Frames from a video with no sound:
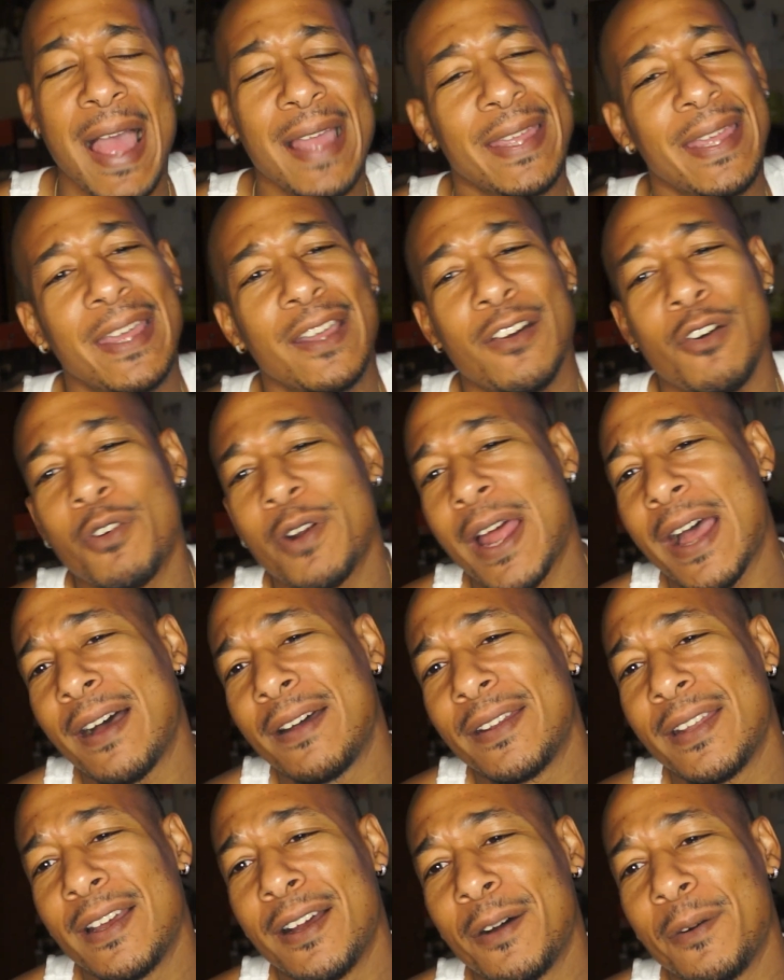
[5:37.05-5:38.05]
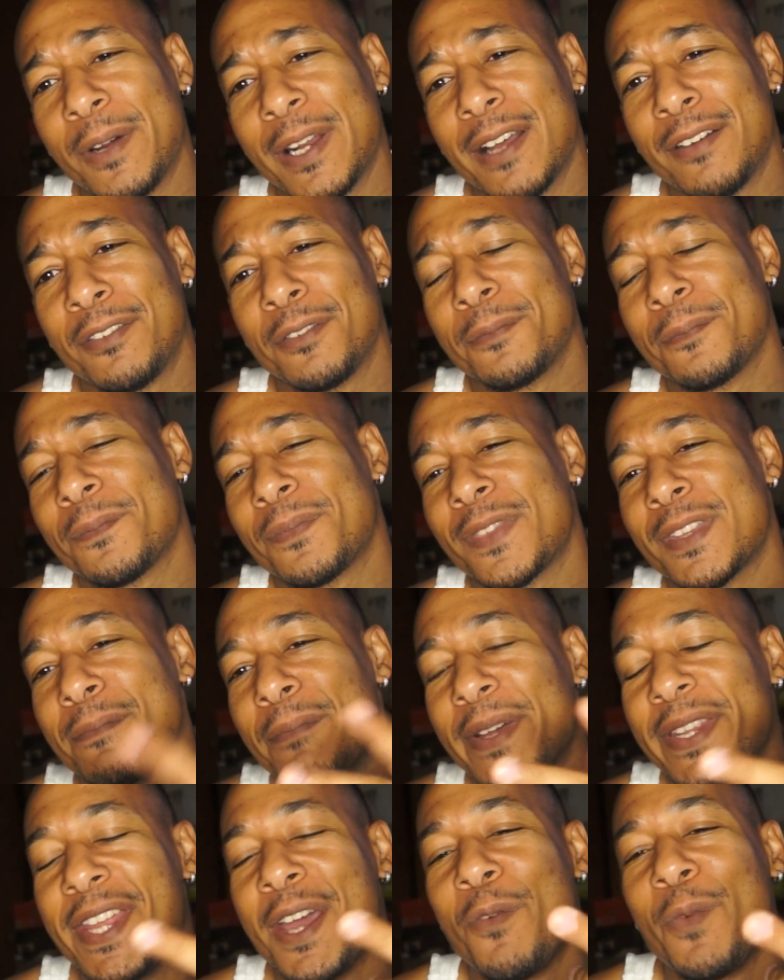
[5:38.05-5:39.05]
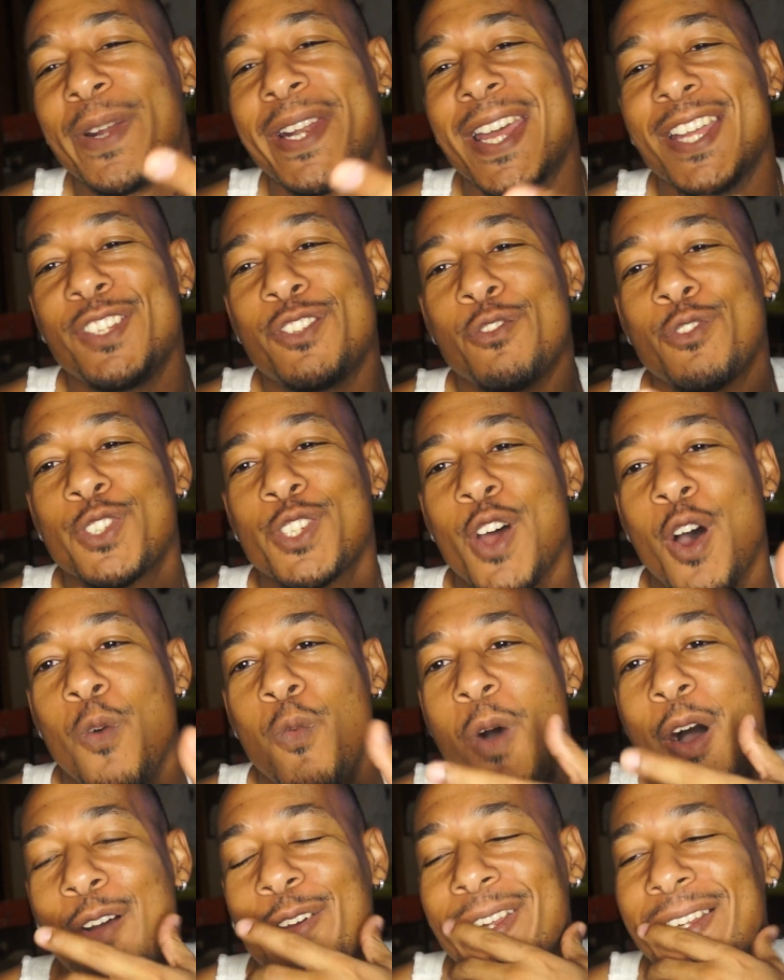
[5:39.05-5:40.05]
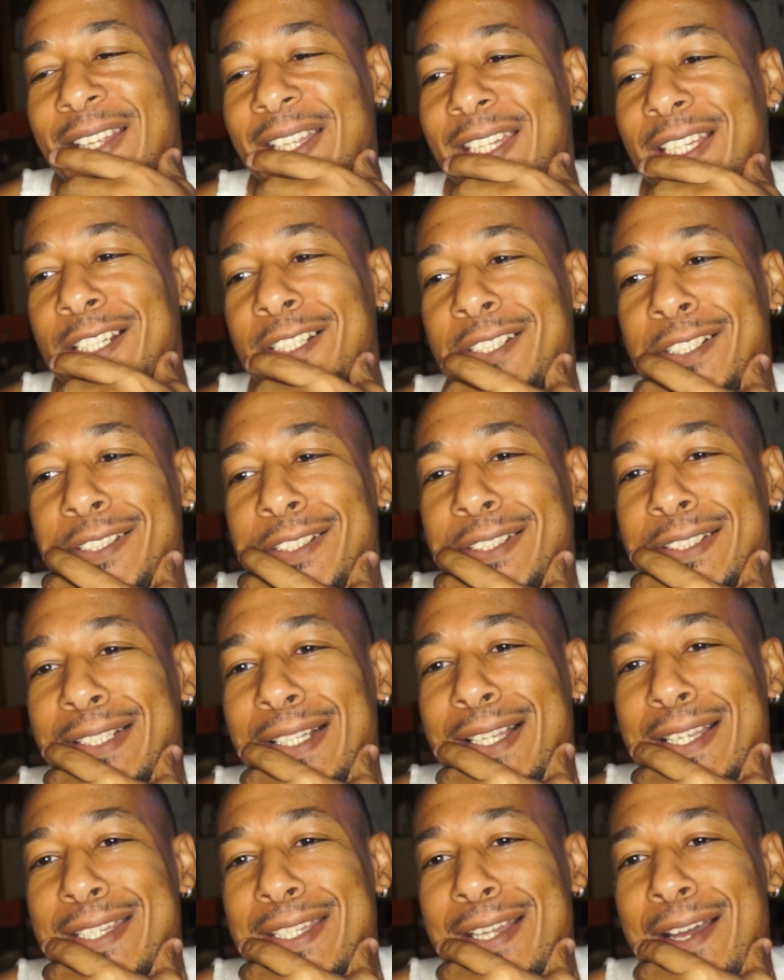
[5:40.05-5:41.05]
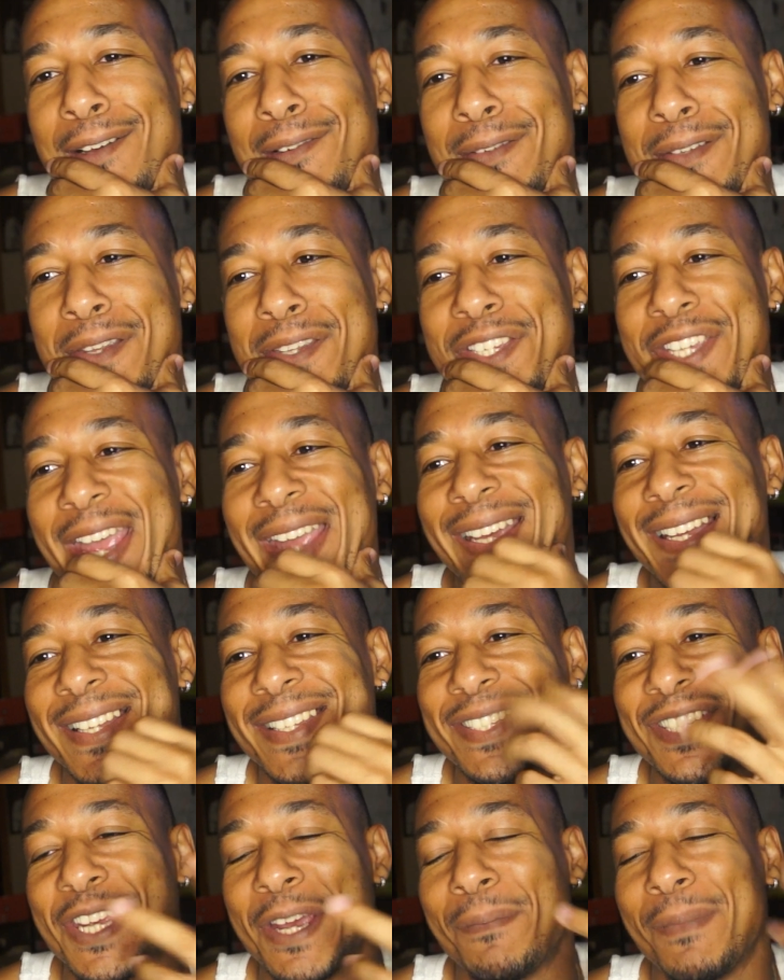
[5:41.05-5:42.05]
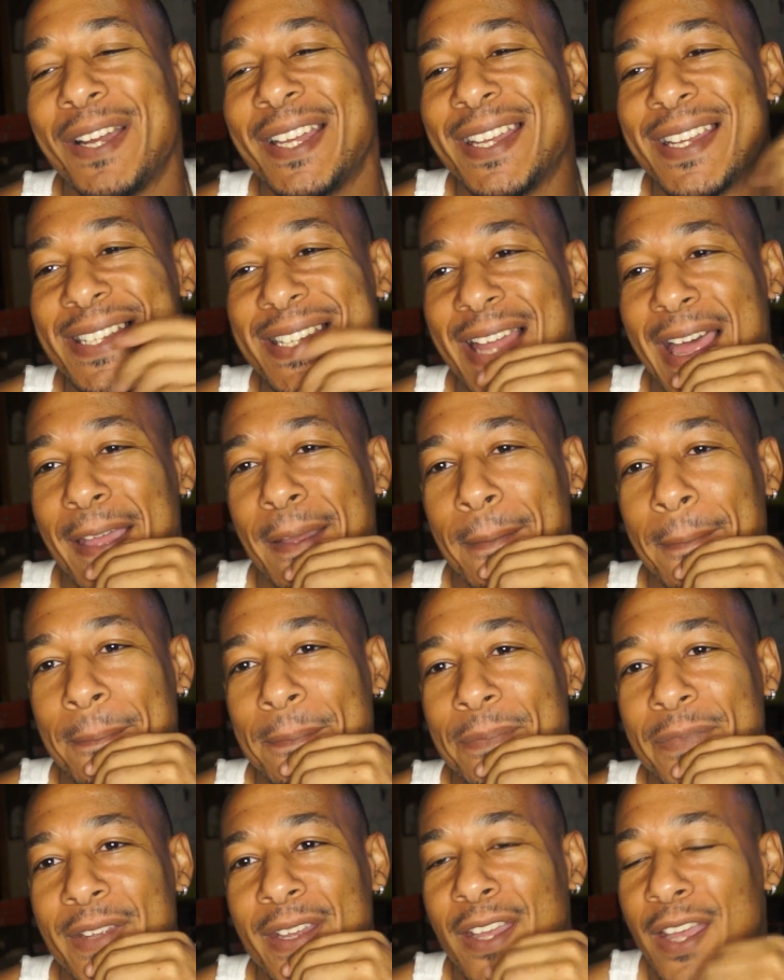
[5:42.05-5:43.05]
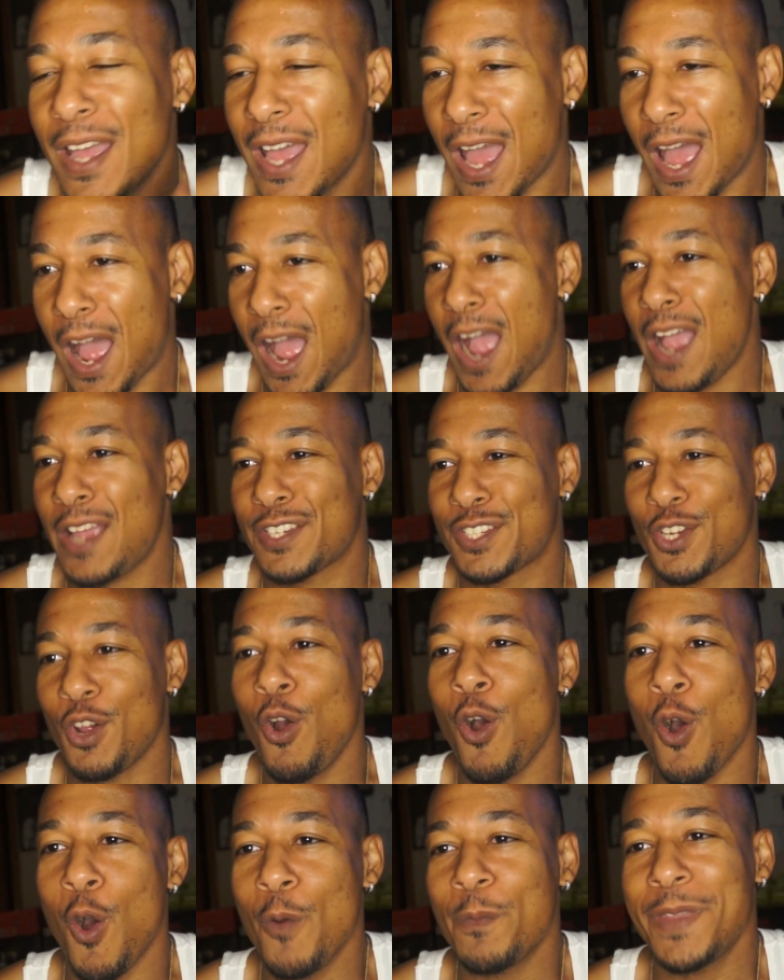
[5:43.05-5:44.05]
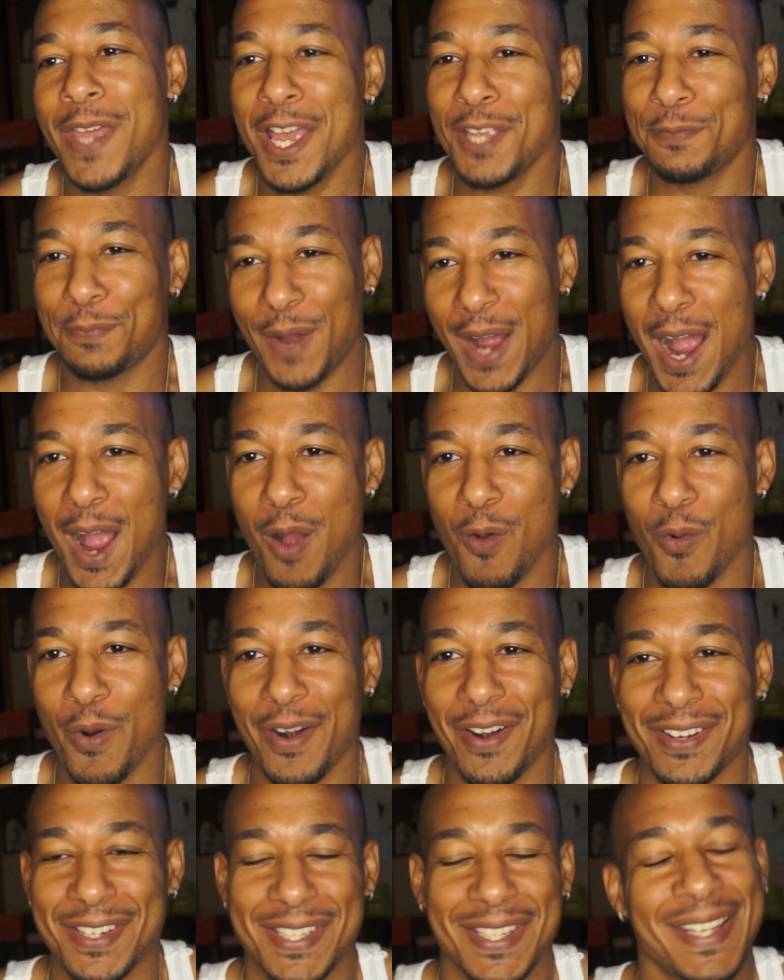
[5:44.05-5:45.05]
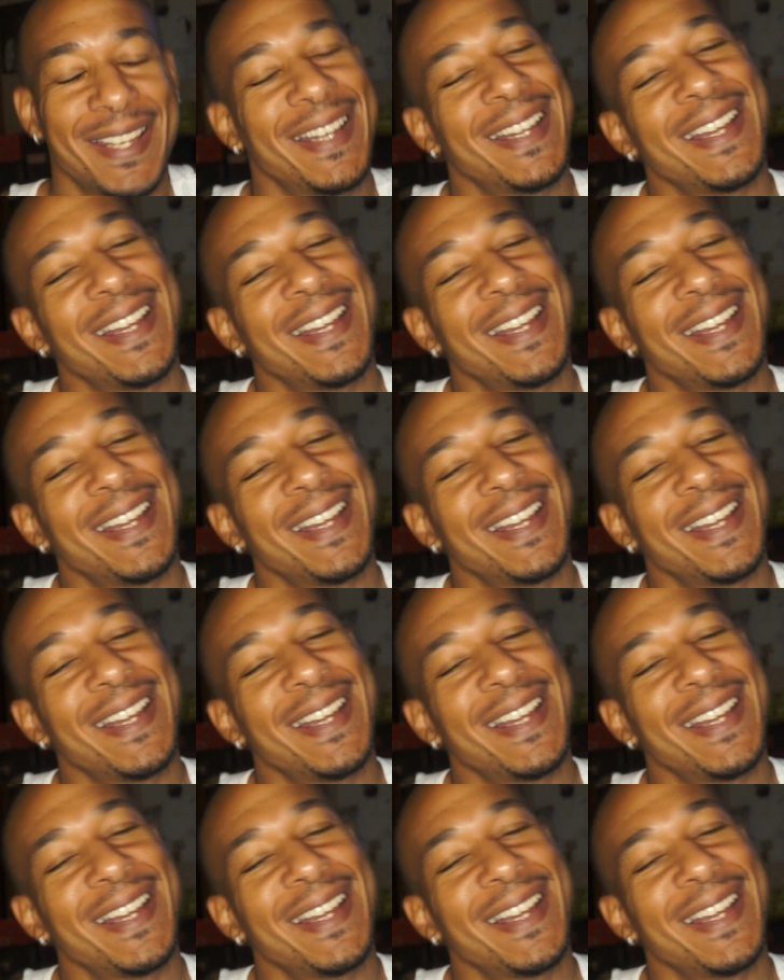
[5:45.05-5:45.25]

I can't go down there or whatever. But then when they do start walking in the hood and stuff, Gemma is like, I sure hope that's fireworks.